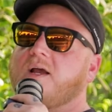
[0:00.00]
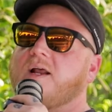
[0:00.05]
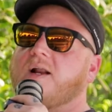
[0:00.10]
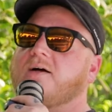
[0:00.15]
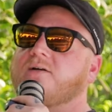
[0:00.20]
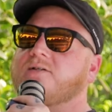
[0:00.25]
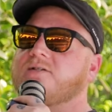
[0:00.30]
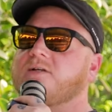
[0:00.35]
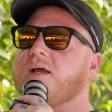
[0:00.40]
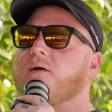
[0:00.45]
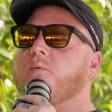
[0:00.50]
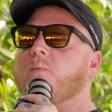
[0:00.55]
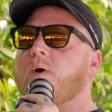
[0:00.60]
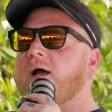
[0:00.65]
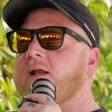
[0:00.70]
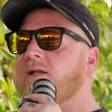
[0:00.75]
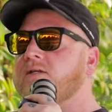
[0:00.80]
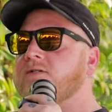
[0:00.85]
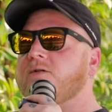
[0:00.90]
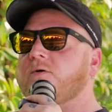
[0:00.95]
and i was like
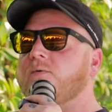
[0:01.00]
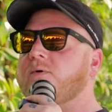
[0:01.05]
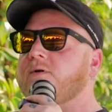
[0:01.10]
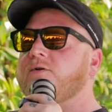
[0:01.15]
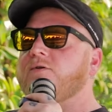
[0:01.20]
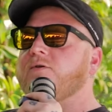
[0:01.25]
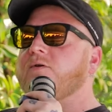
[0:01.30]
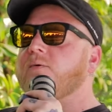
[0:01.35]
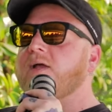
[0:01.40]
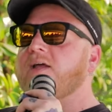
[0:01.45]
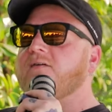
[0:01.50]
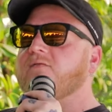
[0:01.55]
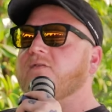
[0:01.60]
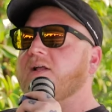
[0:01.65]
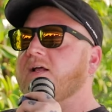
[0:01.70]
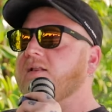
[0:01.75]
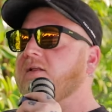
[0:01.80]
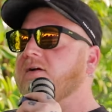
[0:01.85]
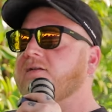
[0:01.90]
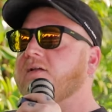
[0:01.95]
why does no one do new
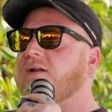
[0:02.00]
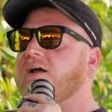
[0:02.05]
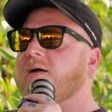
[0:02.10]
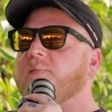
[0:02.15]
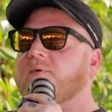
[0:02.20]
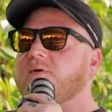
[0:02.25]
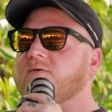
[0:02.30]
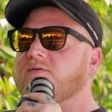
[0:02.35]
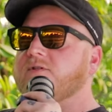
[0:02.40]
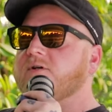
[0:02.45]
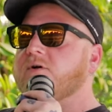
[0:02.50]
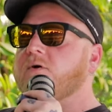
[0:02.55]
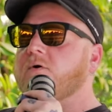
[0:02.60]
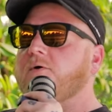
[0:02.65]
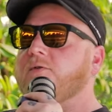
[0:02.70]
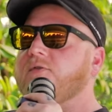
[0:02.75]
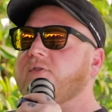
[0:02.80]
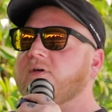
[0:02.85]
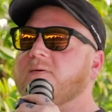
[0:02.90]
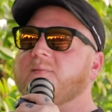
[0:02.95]
haven i looked it up and it was the
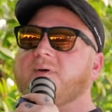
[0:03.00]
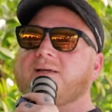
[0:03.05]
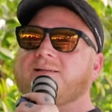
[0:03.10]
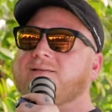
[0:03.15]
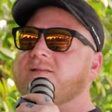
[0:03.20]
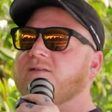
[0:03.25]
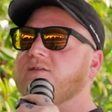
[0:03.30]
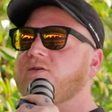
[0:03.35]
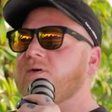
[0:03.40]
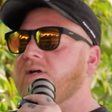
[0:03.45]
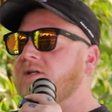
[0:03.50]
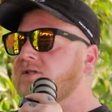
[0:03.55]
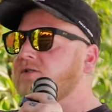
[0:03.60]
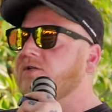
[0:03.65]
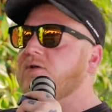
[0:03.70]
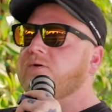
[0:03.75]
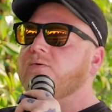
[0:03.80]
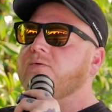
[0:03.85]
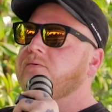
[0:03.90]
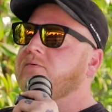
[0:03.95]
coal thing i'm like you
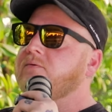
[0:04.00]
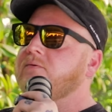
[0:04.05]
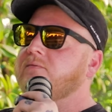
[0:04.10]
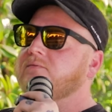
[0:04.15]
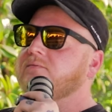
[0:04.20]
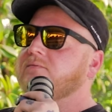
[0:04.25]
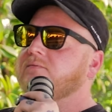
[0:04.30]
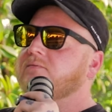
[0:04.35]
could do